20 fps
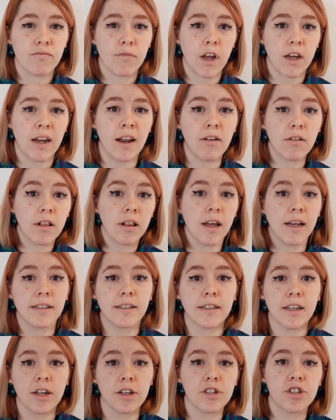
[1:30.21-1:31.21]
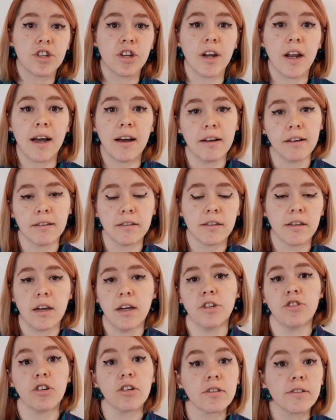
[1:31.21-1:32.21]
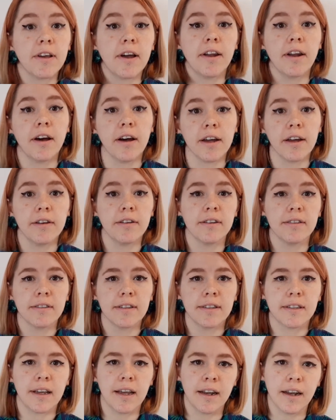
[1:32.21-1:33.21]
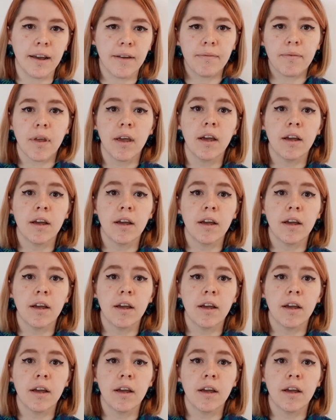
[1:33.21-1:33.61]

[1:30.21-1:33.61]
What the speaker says: An alkaline solution has hydroxide ions in it,